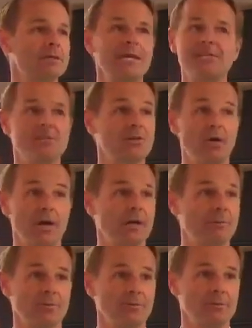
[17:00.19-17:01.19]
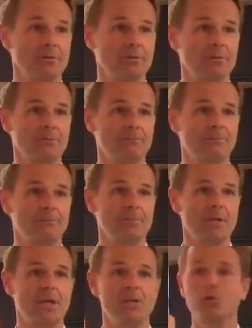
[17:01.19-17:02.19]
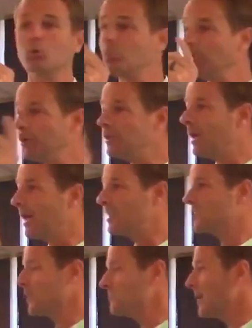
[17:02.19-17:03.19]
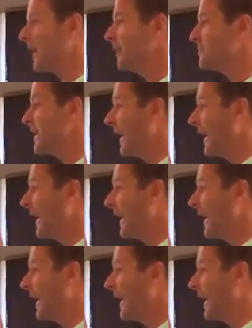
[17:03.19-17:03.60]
That's incredible the real God sometimes